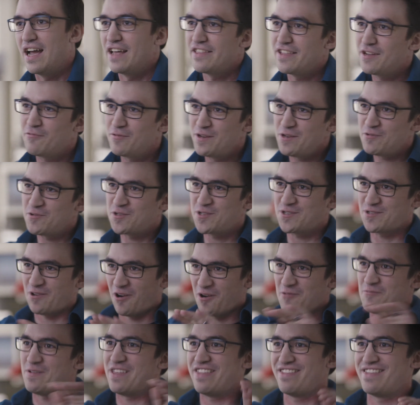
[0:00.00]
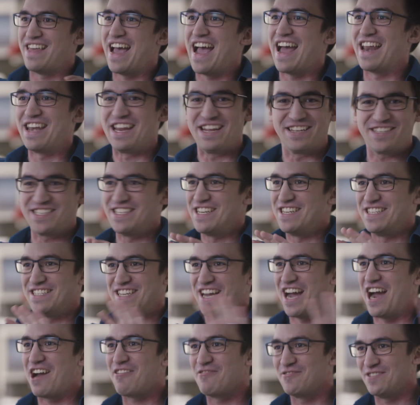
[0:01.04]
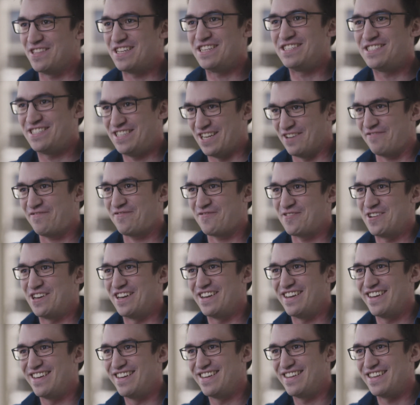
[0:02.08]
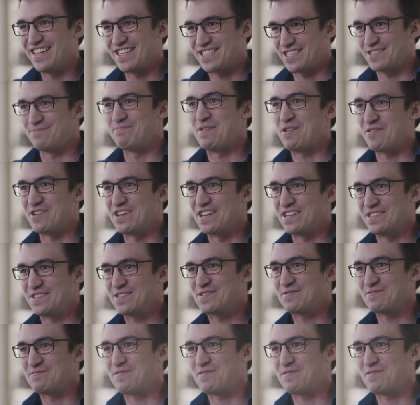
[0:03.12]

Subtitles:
I think when you start with that, it's an entirely different experience.